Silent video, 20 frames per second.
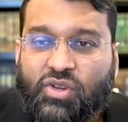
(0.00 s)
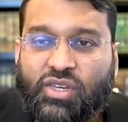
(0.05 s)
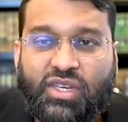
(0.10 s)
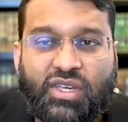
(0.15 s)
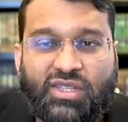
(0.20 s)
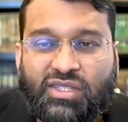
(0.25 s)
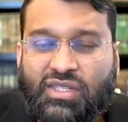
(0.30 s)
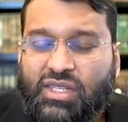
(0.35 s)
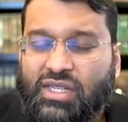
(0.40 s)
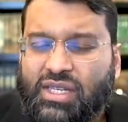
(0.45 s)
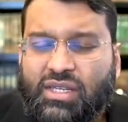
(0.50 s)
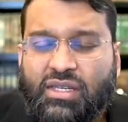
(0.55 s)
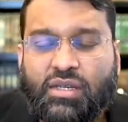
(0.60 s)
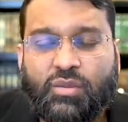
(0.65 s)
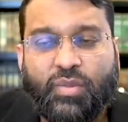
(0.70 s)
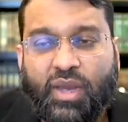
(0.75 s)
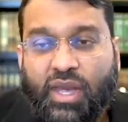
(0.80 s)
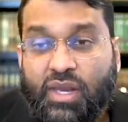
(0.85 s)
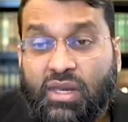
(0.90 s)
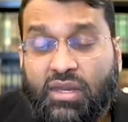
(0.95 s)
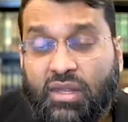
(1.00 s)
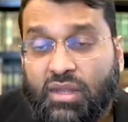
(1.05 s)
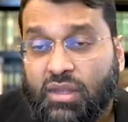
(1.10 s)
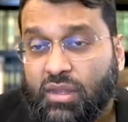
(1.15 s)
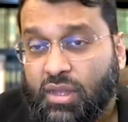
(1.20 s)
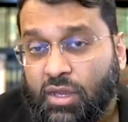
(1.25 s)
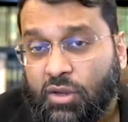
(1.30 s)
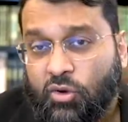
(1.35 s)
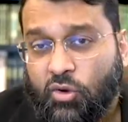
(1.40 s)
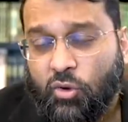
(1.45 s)
He is an independent
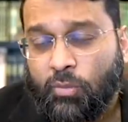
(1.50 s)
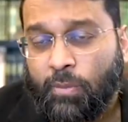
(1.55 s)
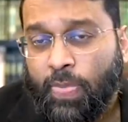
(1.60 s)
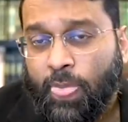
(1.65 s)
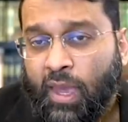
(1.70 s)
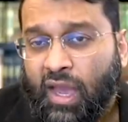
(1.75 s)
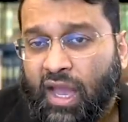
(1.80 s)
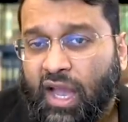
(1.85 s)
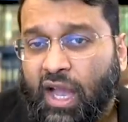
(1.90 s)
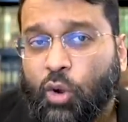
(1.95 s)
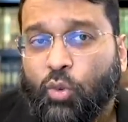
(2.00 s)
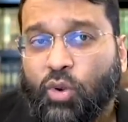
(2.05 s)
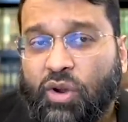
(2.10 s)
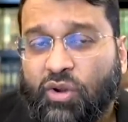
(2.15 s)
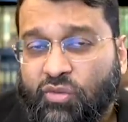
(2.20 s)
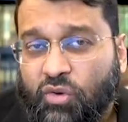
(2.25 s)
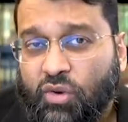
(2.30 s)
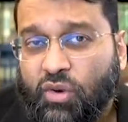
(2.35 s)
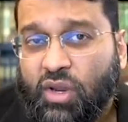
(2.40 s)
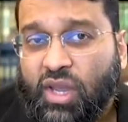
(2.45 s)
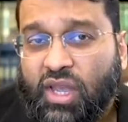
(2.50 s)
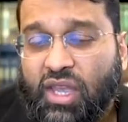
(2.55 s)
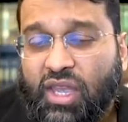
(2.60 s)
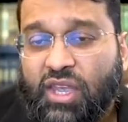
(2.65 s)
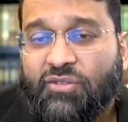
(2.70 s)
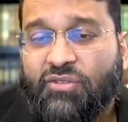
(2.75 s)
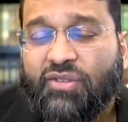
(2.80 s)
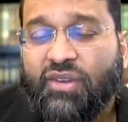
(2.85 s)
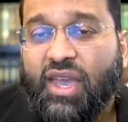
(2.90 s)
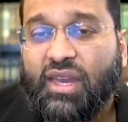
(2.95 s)
thinker. However,
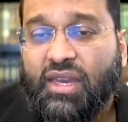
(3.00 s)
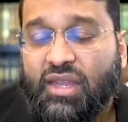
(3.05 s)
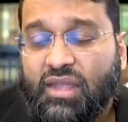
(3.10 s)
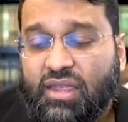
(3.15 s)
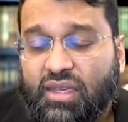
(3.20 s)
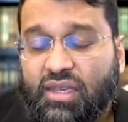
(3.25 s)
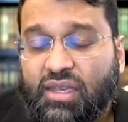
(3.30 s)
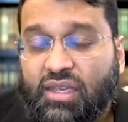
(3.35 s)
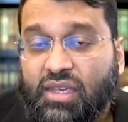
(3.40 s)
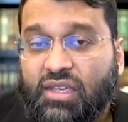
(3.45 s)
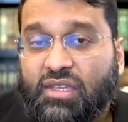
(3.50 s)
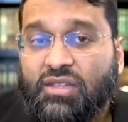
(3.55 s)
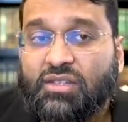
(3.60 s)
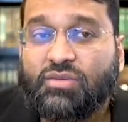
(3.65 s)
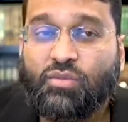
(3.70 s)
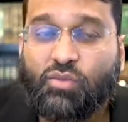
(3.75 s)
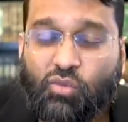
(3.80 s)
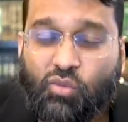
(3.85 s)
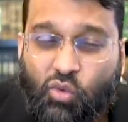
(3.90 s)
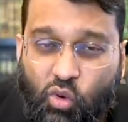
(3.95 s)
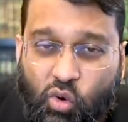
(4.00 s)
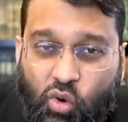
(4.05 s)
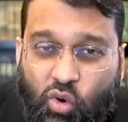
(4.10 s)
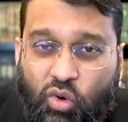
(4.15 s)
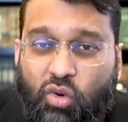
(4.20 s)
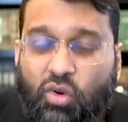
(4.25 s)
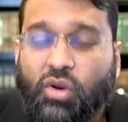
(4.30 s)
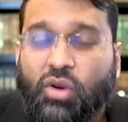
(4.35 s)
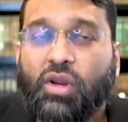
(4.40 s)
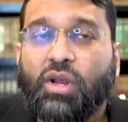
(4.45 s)
if anything, he is
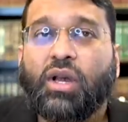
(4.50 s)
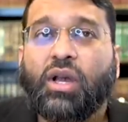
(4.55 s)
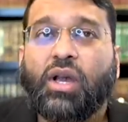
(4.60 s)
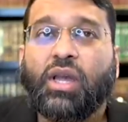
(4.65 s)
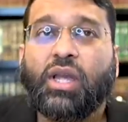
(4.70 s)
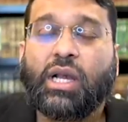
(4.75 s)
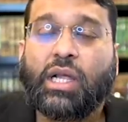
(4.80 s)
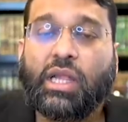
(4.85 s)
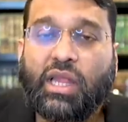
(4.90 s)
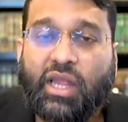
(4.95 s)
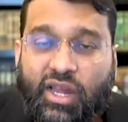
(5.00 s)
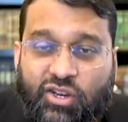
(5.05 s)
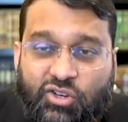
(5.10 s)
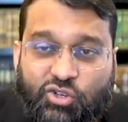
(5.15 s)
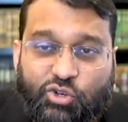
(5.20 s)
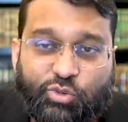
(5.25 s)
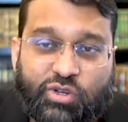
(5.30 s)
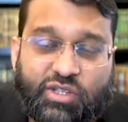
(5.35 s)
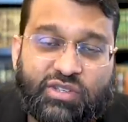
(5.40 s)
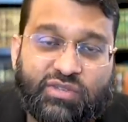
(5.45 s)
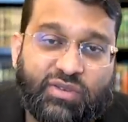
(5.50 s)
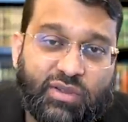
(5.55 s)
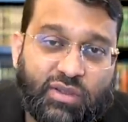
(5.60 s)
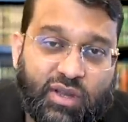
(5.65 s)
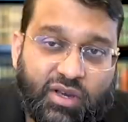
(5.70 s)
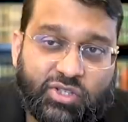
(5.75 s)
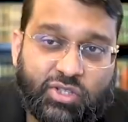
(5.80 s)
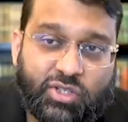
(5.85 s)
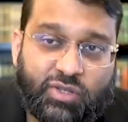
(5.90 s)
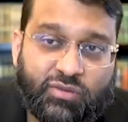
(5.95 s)
more inclined towards
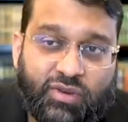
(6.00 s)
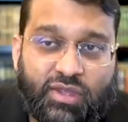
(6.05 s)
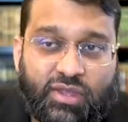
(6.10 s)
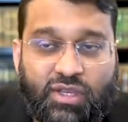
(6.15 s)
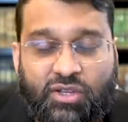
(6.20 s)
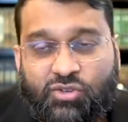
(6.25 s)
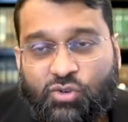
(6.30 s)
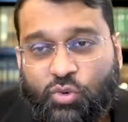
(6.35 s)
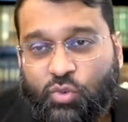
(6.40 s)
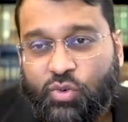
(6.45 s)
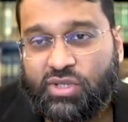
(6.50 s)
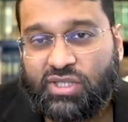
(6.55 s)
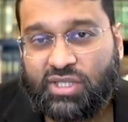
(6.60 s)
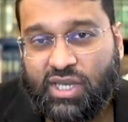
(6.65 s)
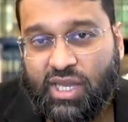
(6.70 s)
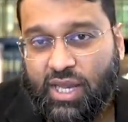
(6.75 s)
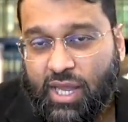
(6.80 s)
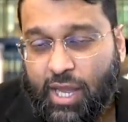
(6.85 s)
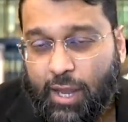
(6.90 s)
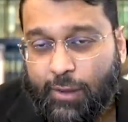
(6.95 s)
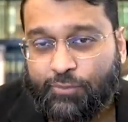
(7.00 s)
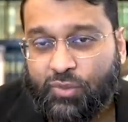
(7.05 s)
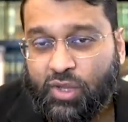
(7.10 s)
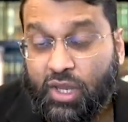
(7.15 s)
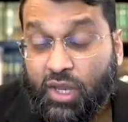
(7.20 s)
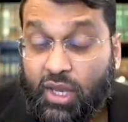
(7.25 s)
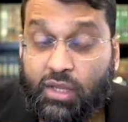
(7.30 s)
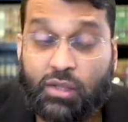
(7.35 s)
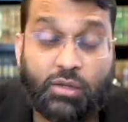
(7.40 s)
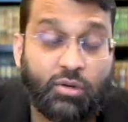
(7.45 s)
philosophy than towards kalam.
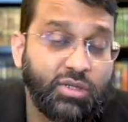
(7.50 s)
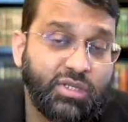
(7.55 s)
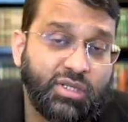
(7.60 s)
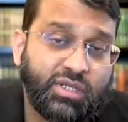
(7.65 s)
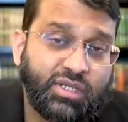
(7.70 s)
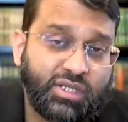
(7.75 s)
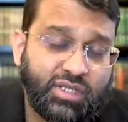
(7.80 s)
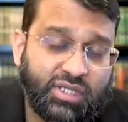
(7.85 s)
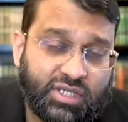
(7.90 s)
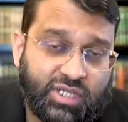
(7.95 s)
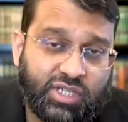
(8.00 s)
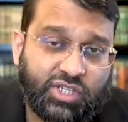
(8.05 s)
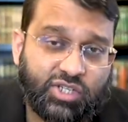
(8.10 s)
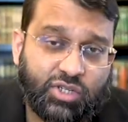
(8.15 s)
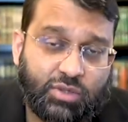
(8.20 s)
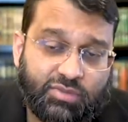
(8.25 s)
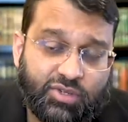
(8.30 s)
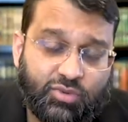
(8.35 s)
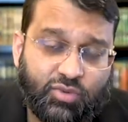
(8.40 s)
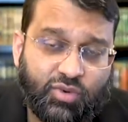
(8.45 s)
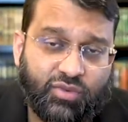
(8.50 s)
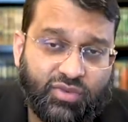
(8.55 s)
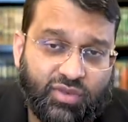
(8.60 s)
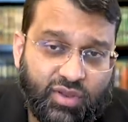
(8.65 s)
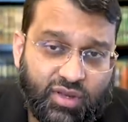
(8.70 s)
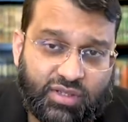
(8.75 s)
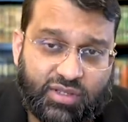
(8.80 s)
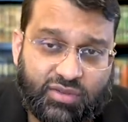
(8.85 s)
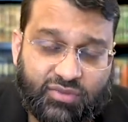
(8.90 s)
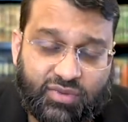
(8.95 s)
And there is a distinction between
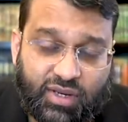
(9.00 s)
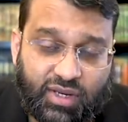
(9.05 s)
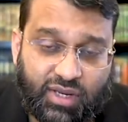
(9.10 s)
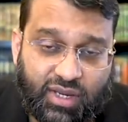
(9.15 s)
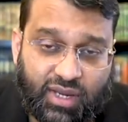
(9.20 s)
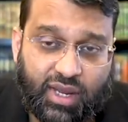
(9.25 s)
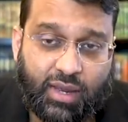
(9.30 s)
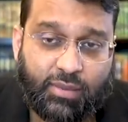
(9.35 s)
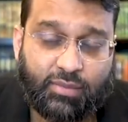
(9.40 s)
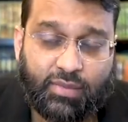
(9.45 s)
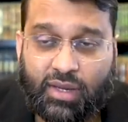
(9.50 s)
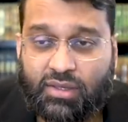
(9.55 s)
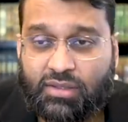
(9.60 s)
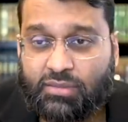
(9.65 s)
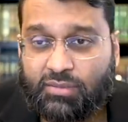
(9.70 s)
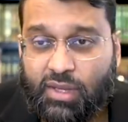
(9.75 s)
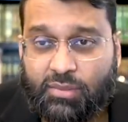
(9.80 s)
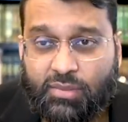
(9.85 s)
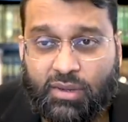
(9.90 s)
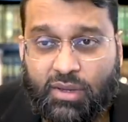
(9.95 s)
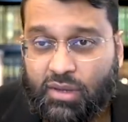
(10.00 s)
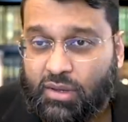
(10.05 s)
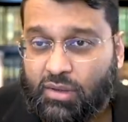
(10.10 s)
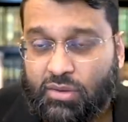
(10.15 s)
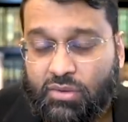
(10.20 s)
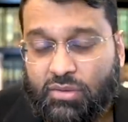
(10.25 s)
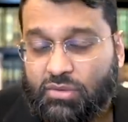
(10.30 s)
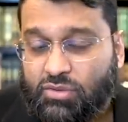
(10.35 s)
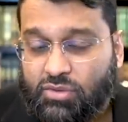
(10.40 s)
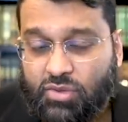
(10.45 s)
philosophy and kalam, as maybe
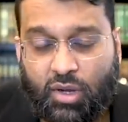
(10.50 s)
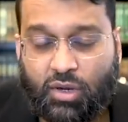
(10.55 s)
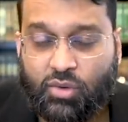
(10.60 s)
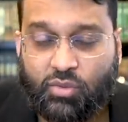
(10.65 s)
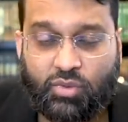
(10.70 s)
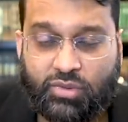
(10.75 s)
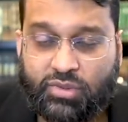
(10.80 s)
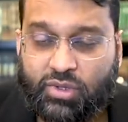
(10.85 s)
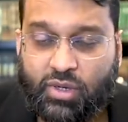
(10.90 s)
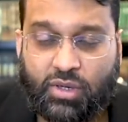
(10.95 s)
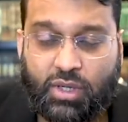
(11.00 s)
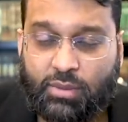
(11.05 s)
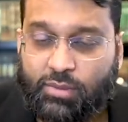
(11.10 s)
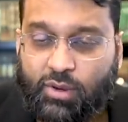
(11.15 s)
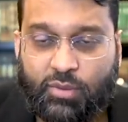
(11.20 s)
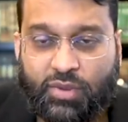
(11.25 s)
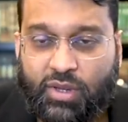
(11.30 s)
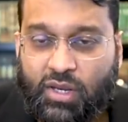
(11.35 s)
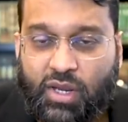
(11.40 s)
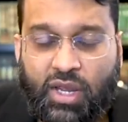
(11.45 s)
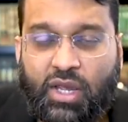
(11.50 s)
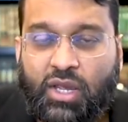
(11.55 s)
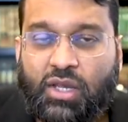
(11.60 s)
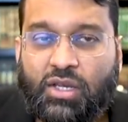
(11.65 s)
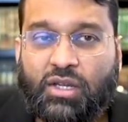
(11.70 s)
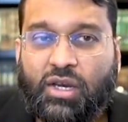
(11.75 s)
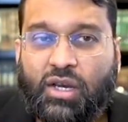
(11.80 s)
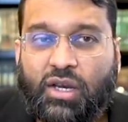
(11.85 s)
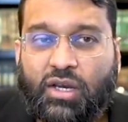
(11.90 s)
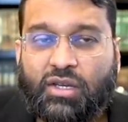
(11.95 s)
another talk we'll talk about. But
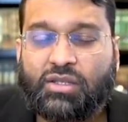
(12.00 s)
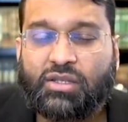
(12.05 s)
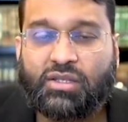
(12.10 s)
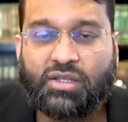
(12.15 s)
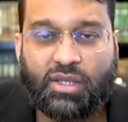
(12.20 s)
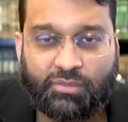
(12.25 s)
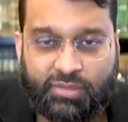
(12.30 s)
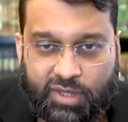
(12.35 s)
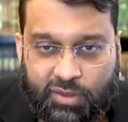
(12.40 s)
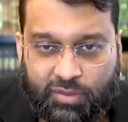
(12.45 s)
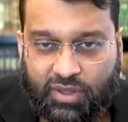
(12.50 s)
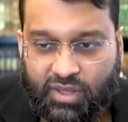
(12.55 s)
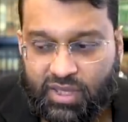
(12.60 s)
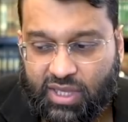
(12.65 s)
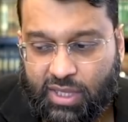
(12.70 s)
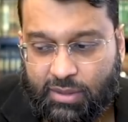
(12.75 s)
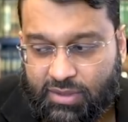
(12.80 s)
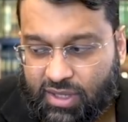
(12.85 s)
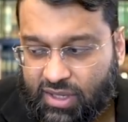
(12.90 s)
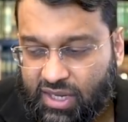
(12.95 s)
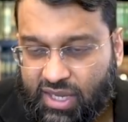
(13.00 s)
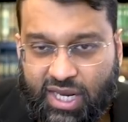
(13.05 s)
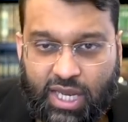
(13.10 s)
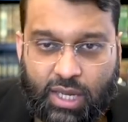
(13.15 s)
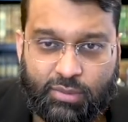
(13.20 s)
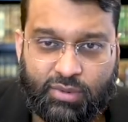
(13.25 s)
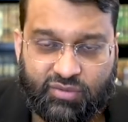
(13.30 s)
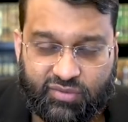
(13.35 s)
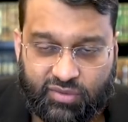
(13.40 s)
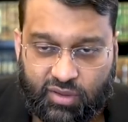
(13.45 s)
uh, some people claim that
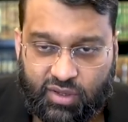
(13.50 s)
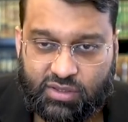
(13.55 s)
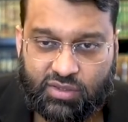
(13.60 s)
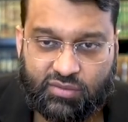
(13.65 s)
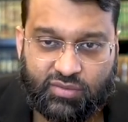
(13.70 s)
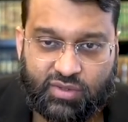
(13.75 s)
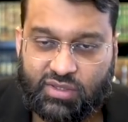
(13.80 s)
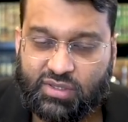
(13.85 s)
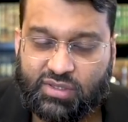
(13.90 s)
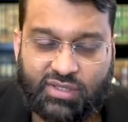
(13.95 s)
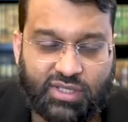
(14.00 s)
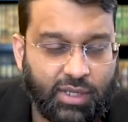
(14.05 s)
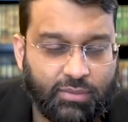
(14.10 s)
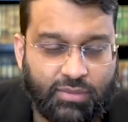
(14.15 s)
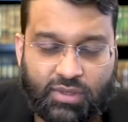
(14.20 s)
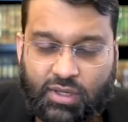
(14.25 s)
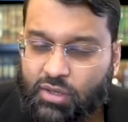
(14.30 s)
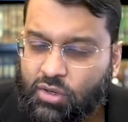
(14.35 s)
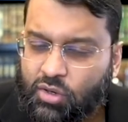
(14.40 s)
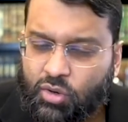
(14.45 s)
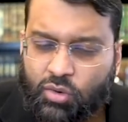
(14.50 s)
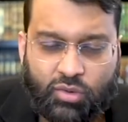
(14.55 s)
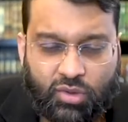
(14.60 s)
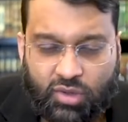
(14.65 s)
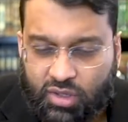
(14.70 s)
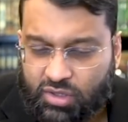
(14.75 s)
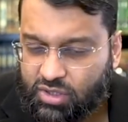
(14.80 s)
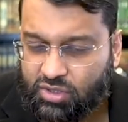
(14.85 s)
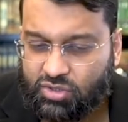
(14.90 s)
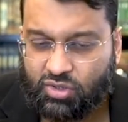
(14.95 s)
kalam and philosophy is the same thing. No,
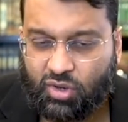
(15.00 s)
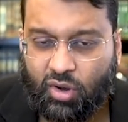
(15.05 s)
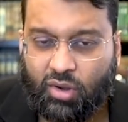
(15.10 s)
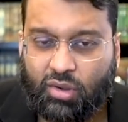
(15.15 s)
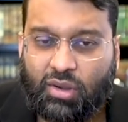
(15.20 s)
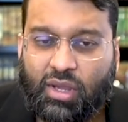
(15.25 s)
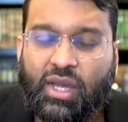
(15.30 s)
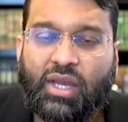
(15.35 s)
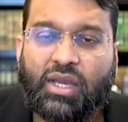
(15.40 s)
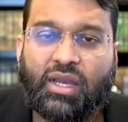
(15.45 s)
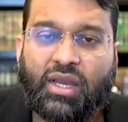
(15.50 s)
not at all.